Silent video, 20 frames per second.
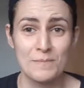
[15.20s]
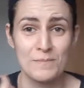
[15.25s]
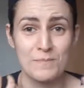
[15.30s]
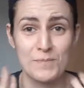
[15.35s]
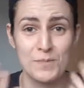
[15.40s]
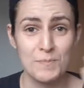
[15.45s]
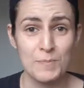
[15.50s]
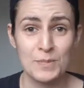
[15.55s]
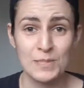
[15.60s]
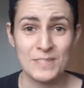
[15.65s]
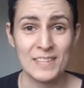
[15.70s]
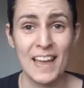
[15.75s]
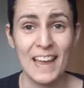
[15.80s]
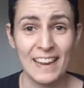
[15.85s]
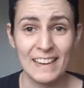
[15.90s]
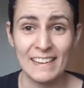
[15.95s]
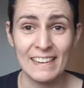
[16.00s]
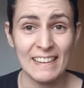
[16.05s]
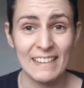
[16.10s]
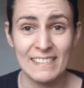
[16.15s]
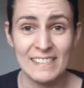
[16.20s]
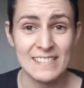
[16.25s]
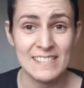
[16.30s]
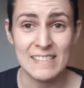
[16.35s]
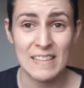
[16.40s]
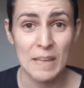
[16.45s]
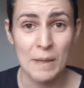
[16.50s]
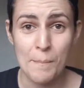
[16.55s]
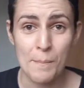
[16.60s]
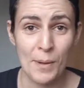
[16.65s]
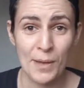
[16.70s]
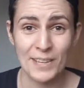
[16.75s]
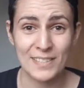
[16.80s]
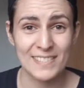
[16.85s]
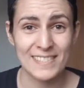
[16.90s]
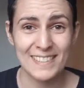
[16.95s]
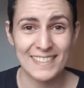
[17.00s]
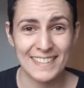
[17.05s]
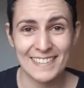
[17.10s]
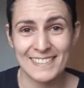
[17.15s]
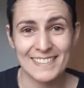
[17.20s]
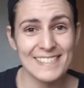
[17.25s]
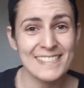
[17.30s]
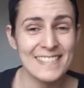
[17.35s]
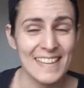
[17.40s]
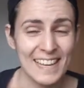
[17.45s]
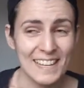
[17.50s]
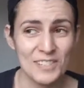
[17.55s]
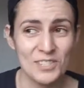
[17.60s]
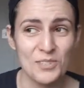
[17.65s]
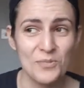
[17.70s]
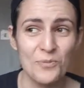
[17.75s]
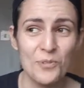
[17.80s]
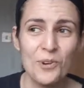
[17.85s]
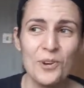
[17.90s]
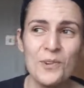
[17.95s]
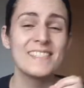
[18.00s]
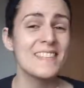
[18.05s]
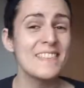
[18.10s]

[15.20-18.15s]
spontaneously bursting into dance for.